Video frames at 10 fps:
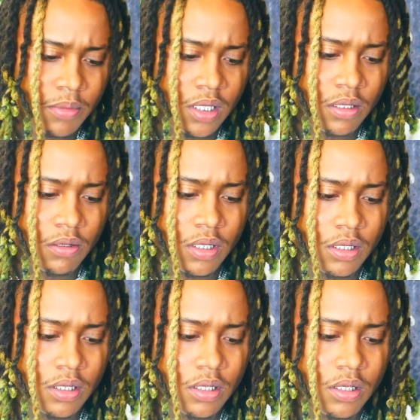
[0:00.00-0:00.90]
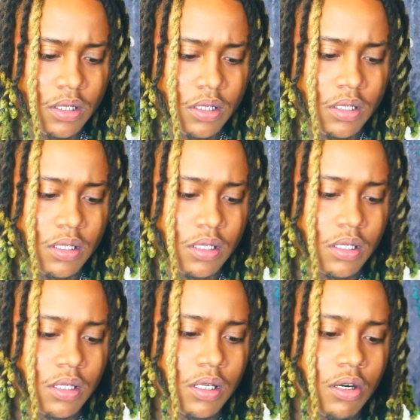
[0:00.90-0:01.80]
me on
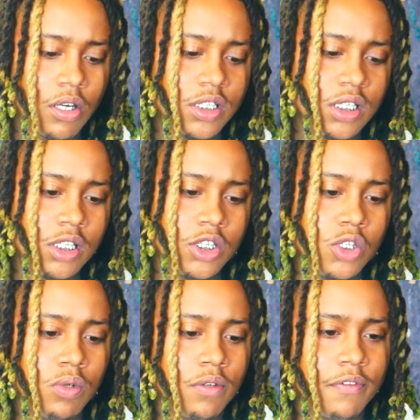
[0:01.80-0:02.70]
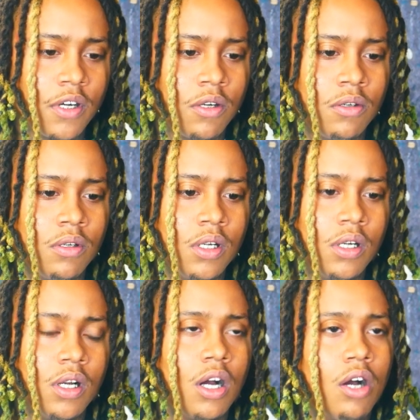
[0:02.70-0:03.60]
Archie Lee 214
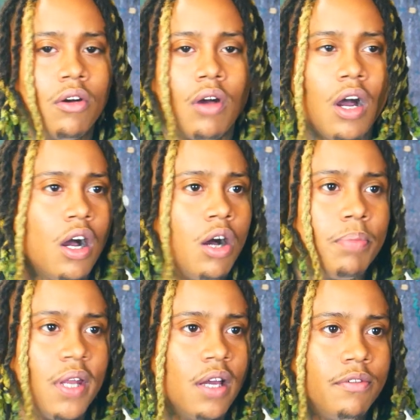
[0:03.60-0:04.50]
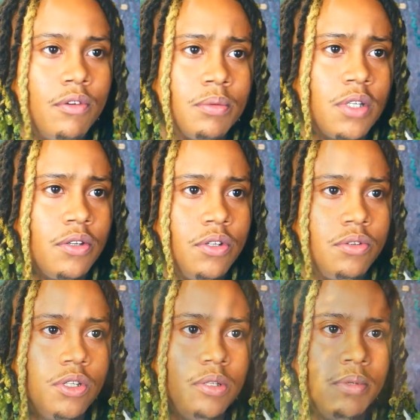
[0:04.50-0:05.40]
on all platforms on YouTube,